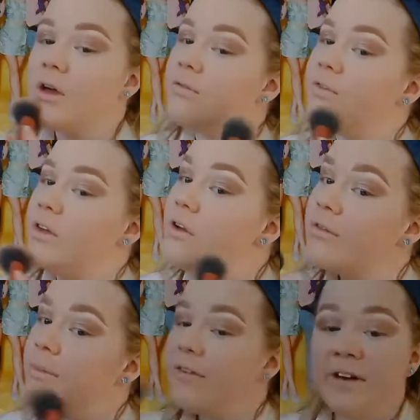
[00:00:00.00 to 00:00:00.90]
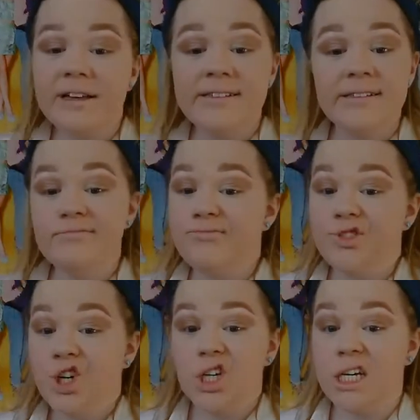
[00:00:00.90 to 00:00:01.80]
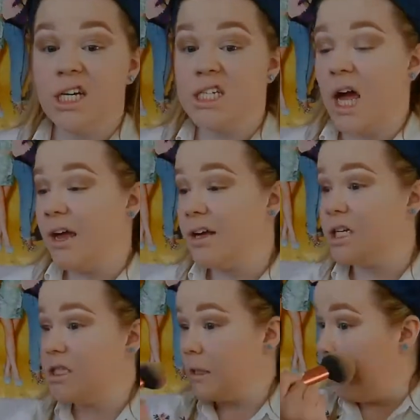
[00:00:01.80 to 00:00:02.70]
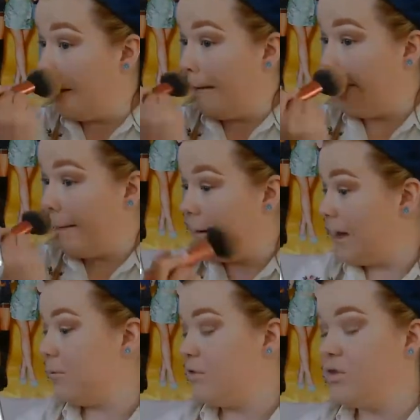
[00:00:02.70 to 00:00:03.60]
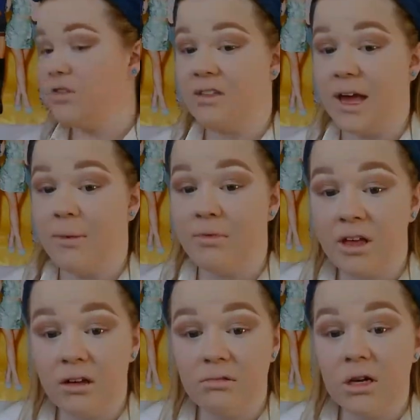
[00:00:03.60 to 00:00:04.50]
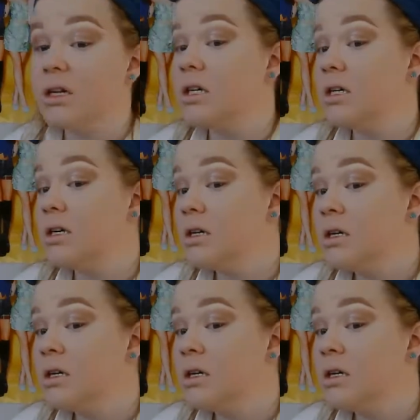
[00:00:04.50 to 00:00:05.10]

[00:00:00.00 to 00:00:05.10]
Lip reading: of this over my face and call it a day, because it does the same thing really,